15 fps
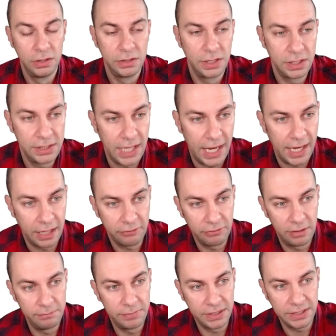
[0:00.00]
the
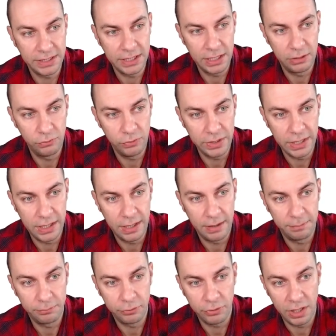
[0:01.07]
diagram, but here we are a
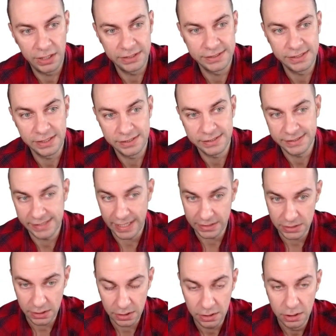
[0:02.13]
price
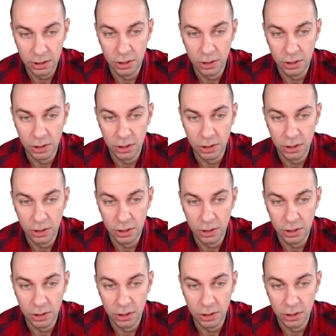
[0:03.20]
setter